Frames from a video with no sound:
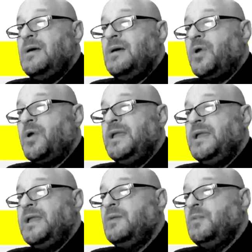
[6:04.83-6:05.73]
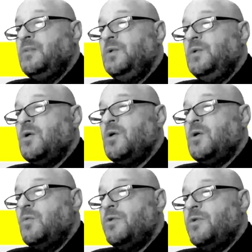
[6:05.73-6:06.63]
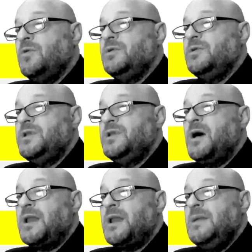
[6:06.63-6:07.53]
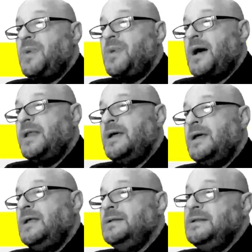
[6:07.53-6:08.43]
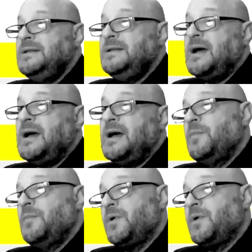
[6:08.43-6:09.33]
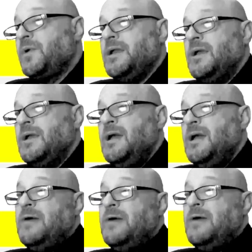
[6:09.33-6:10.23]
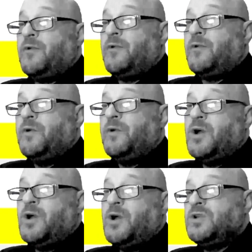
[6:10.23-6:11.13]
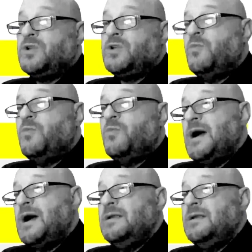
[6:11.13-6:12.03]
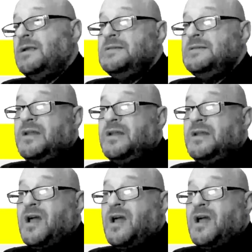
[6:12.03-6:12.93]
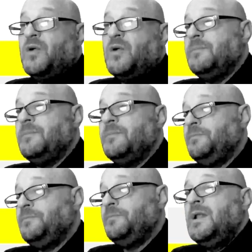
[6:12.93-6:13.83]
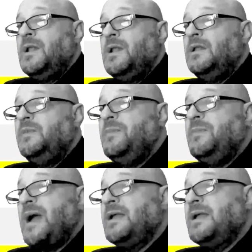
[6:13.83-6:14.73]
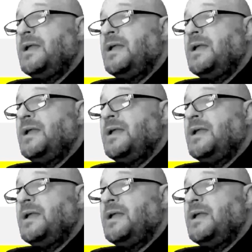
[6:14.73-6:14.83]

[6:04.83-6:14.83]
pergi ke Pulau Komodo daripada tidak pergi. I would prefer to go to Komodo Island instead of not going. Lebih baik can be